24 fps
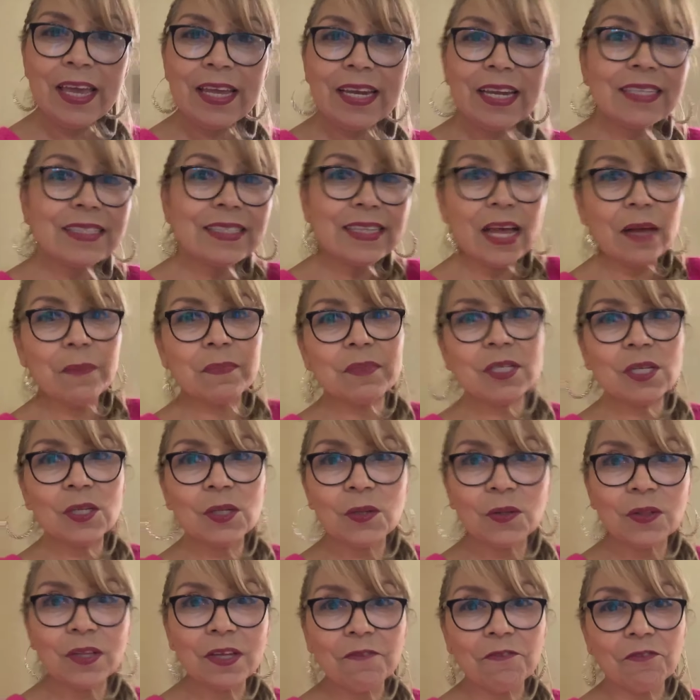And it's
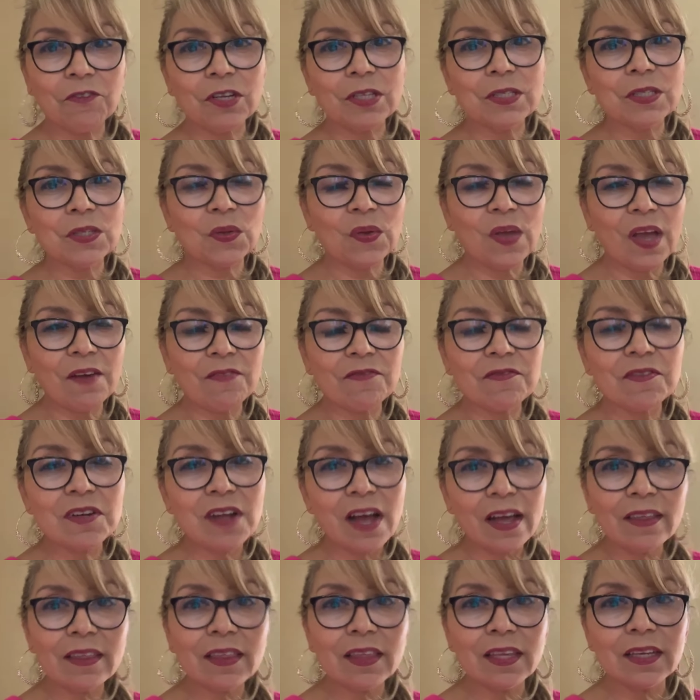absolutely free, so you have
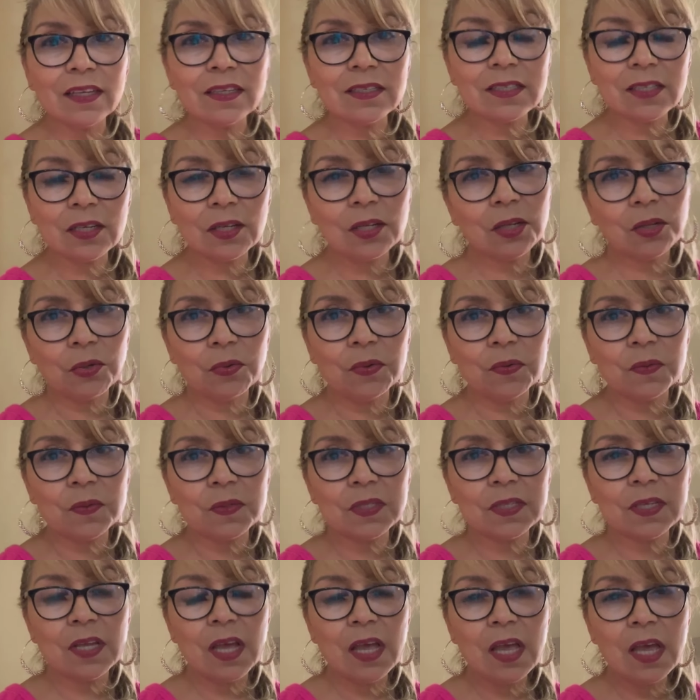nothing to
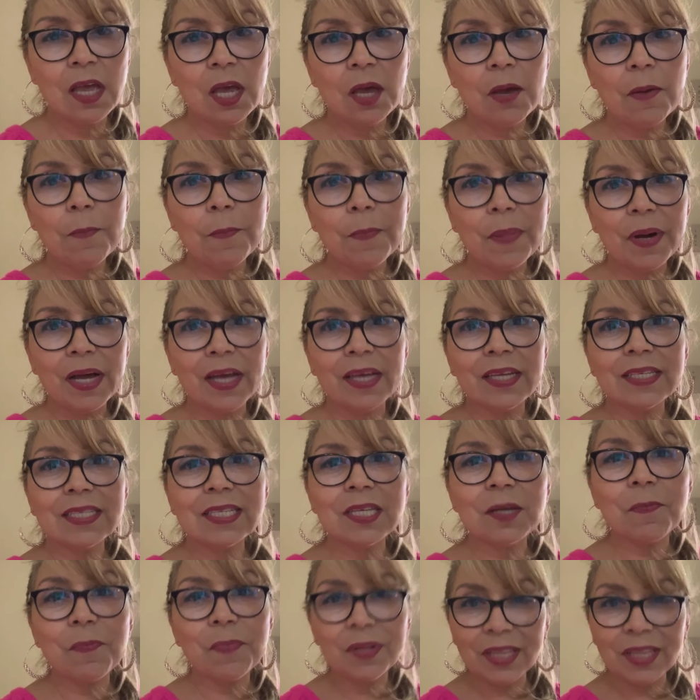lose but to